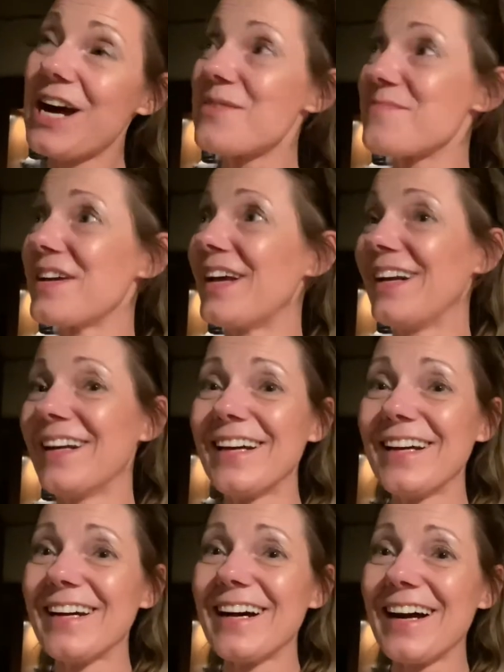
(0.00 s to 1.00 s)
I mean,
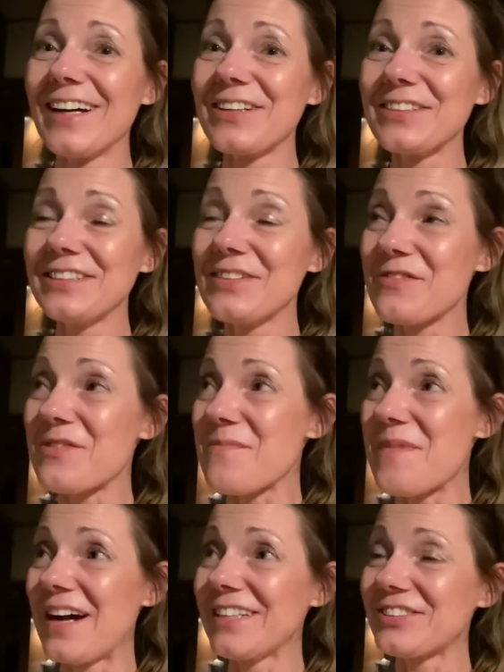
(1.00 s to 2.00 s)
I could never
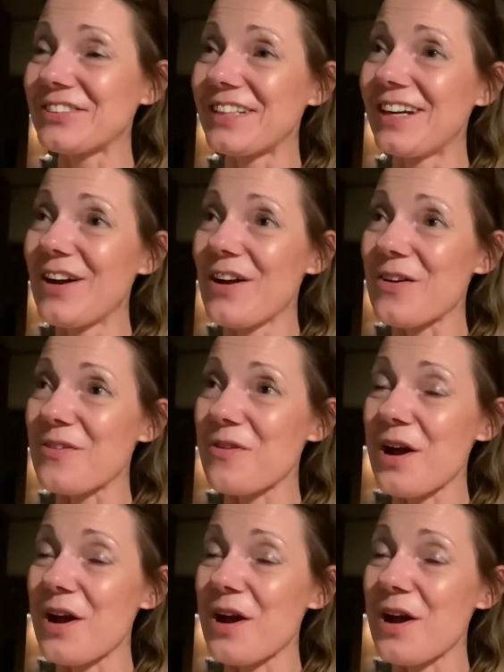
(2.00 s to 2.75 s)
imagine that,